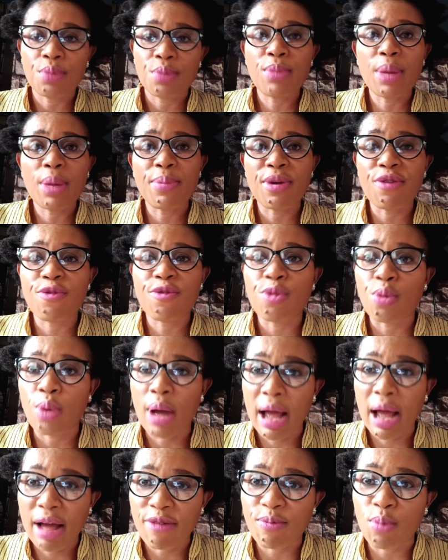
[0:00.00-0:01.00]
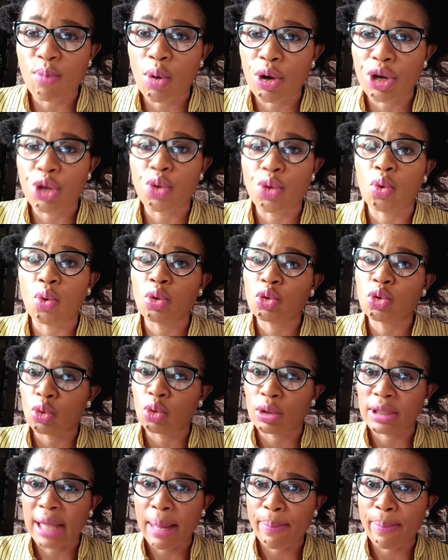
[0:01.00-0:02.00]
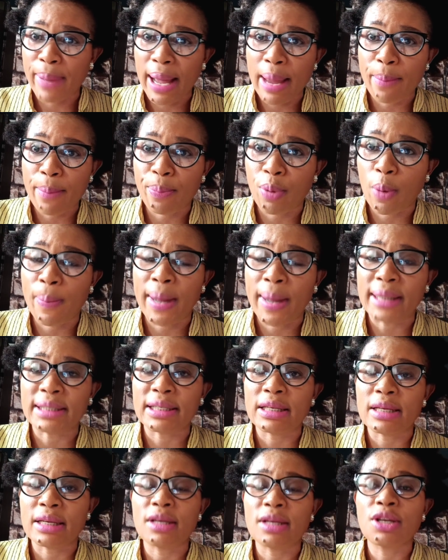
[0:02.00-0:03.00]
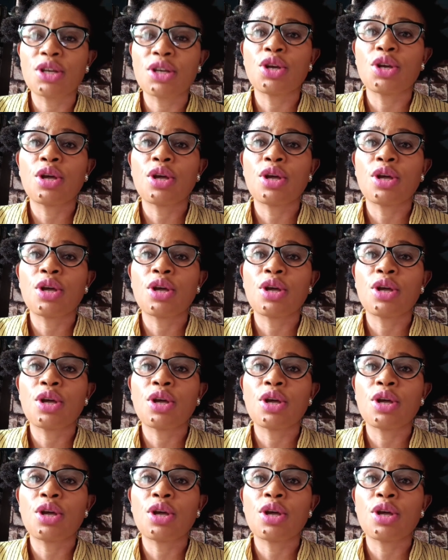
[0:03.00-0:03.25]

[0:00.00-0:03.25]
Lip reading: maybe if you have money, you want to start buying property,